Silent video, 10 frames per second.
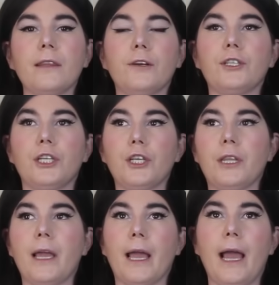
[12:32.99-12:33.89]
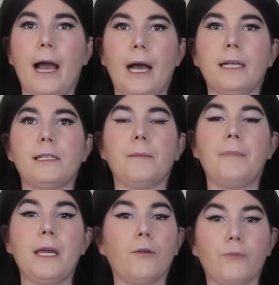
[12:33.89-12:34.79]
there's such a thing as
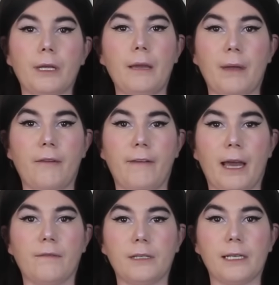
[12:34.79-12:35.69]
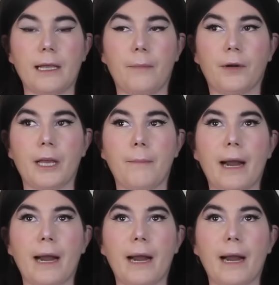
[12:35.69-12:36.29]
being a really big fan of a celebrity,